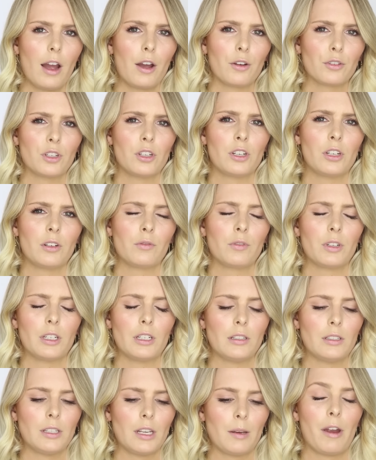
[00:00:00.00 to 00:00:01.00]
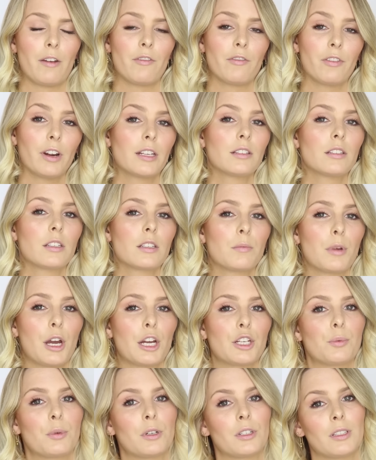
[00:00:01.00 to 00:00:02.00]
I also didn't really see my friends as
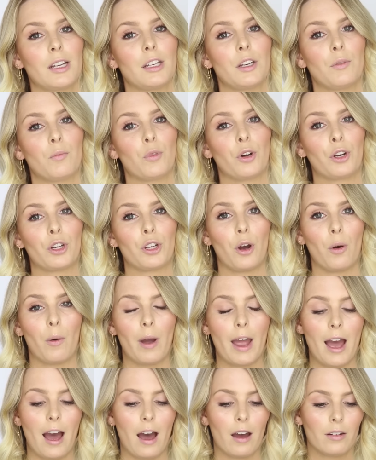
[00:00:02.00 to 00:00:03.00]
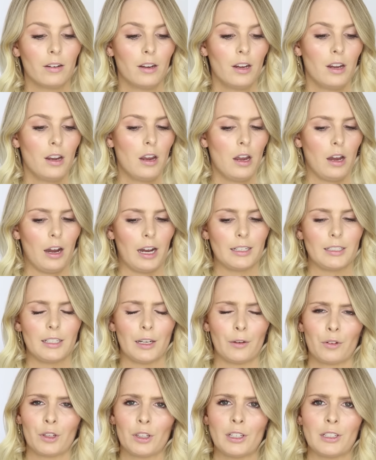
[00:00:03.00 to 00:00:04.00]
much because I didn't want to go out. I
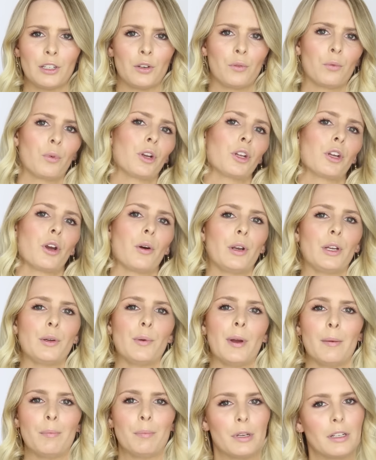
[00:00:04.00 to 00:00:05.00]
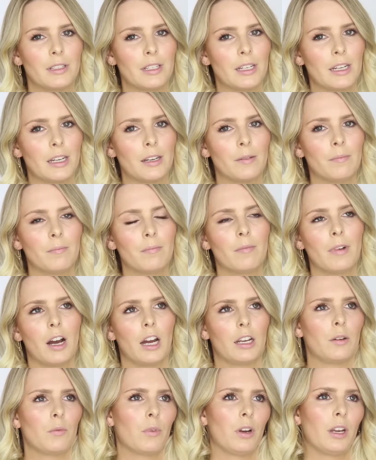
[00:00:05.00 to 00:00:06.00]
definitely didn't want to go anywhere busy.
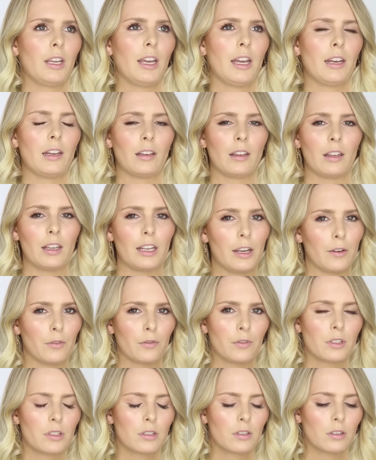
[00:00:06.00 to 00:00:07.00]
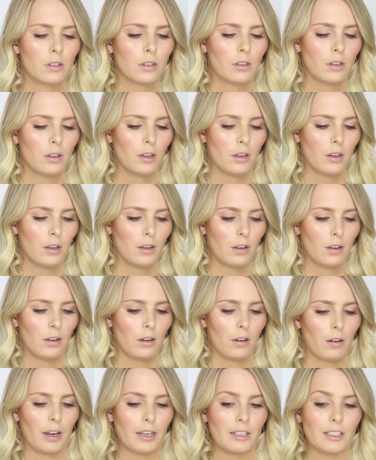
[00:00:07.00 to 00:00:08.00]
I didn't want to get in lifts.
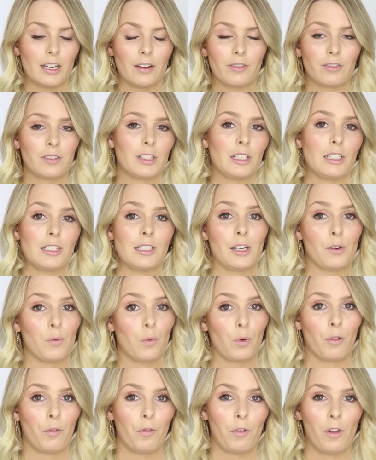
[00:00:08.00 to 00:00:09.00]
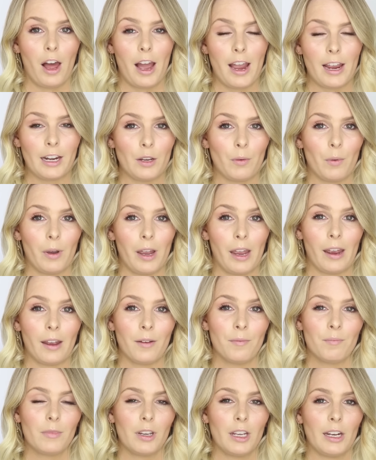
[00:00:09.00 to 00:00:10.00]
I definitely didn't want to fly anywhere.